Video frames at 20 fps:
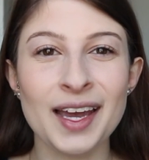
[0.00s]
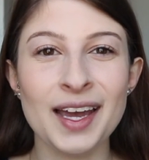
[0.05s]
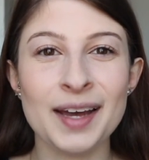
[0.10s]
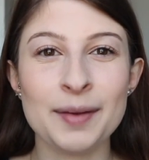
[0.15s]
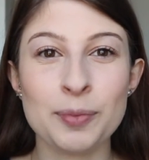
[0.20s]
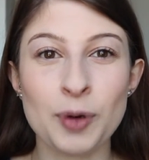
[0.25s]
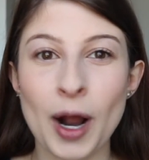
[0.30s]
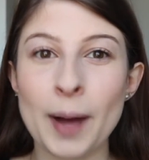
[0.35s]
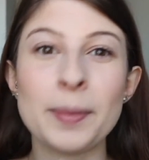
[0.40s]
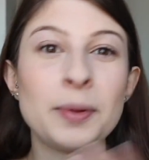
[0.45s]

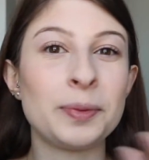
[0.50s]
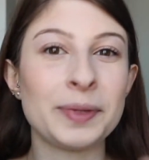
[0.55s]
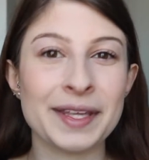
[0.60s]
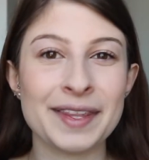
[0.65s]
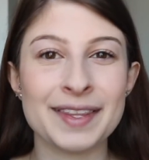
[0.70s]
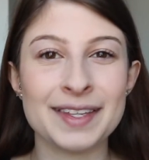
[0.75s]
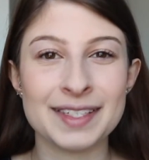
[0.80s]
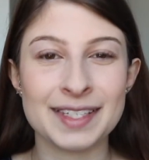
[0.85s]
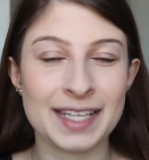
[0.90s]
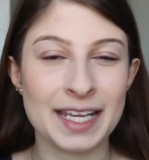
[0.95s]
probably
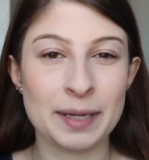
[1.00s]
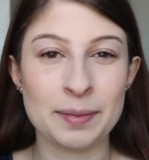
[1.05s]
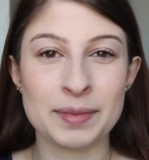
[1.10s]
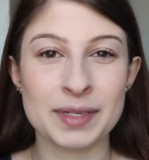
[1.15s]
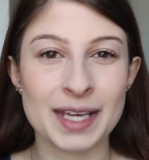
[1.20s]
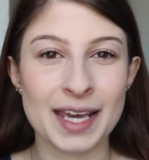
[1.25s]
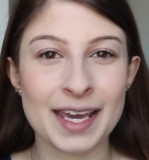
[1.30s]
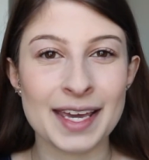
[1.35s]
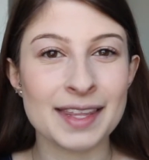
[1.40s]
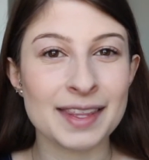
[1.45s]
the same
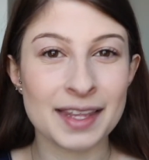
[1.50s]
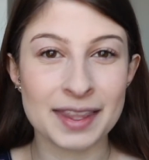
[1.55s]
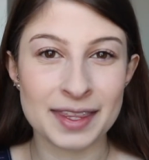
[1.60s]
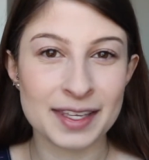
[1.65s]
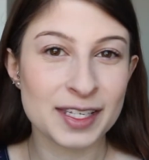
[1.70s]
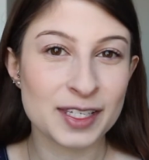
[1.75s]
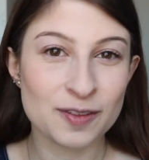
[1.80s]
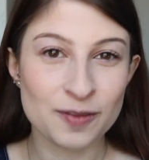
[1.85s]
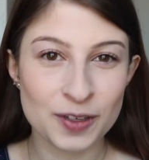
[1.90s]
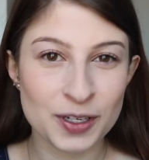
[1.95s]
day that
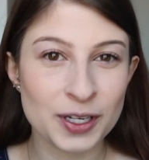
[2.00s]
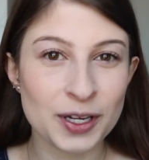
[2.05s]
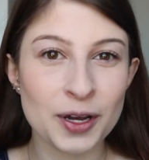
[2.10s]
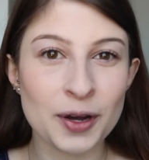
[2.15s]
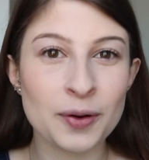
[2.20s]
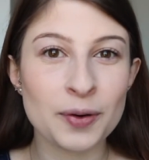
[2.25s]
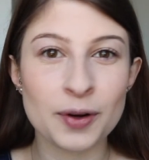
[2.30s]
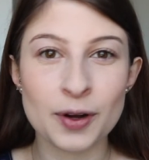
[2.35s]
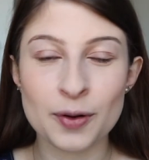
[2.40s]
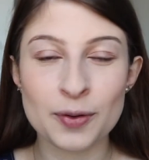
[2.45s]
this
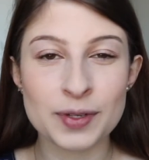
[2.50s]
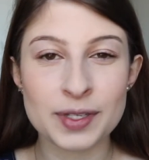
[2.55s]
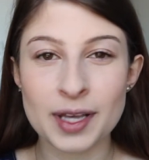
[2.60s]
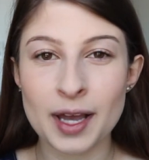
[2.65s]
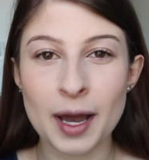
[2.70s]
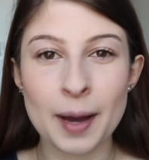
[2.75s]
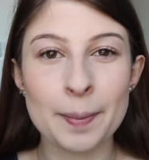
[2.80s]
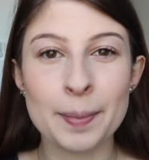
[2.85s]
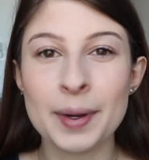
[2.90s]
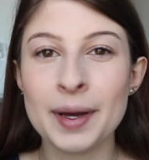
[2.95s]
video goes
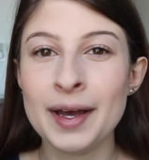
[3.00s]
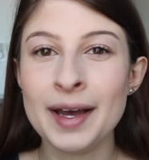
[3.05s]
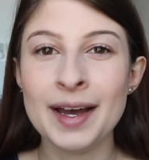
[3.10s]
up.